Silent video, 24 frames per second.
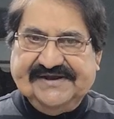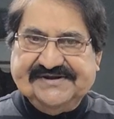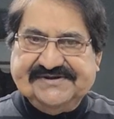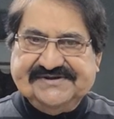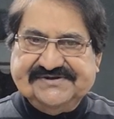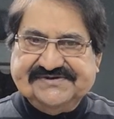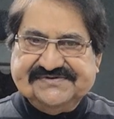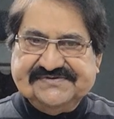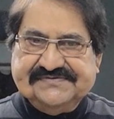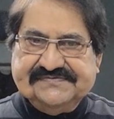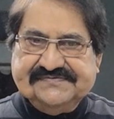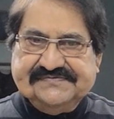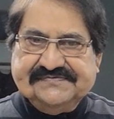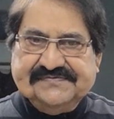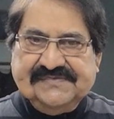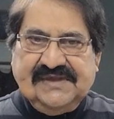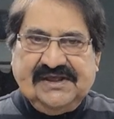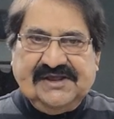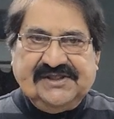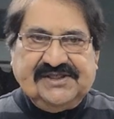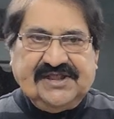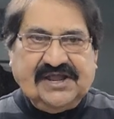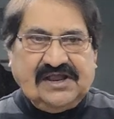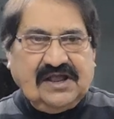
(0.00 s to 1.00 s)
that
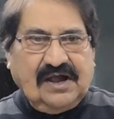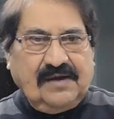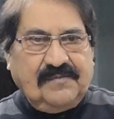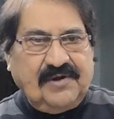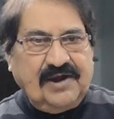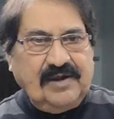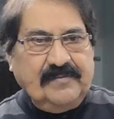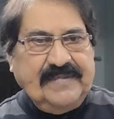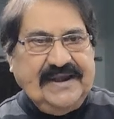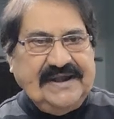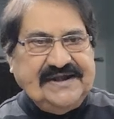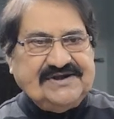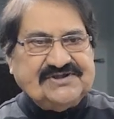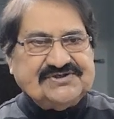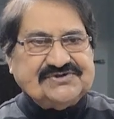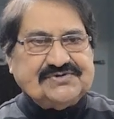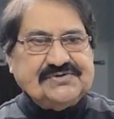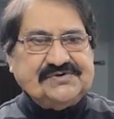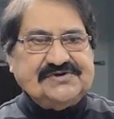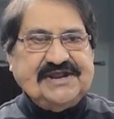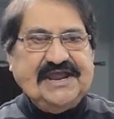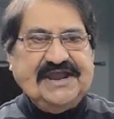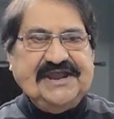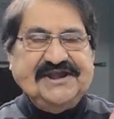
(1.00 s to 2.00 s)
the government
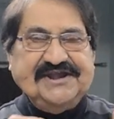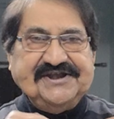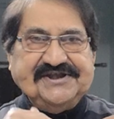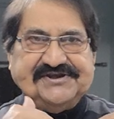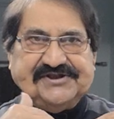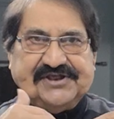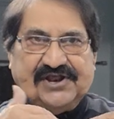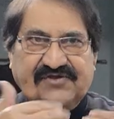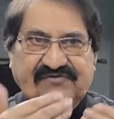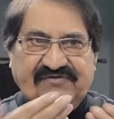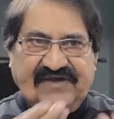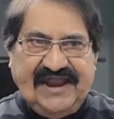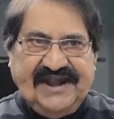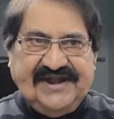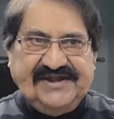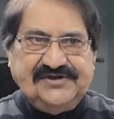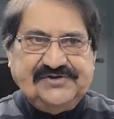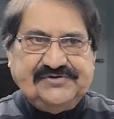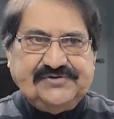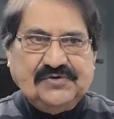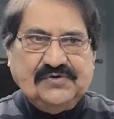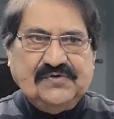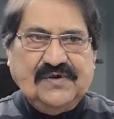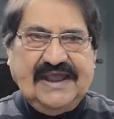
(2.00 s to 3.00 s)
should
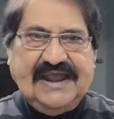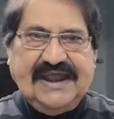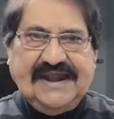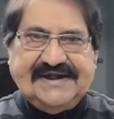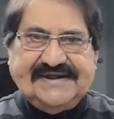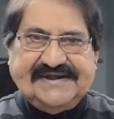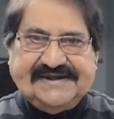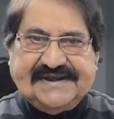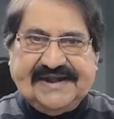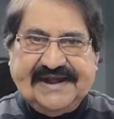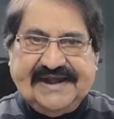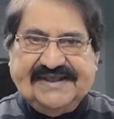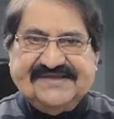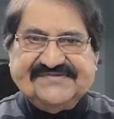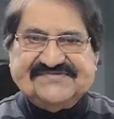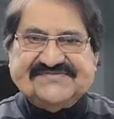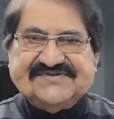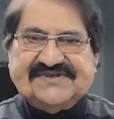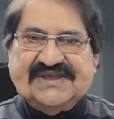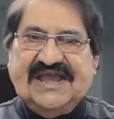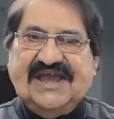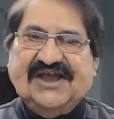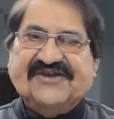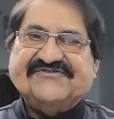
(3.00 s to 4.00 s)
intervene to address
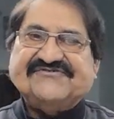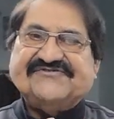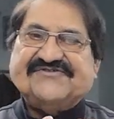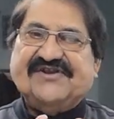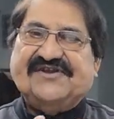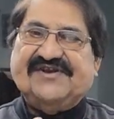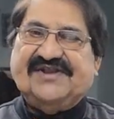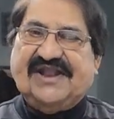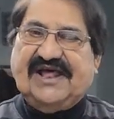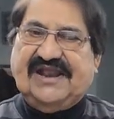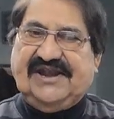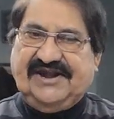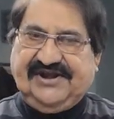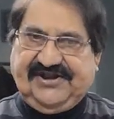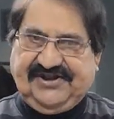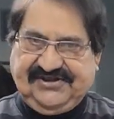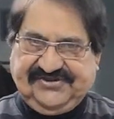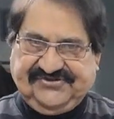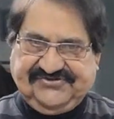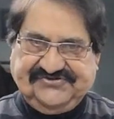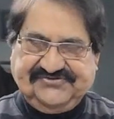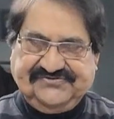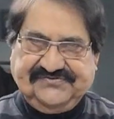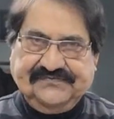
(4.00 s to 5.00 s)

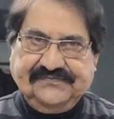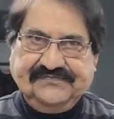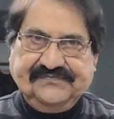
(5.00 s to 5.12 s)
externalities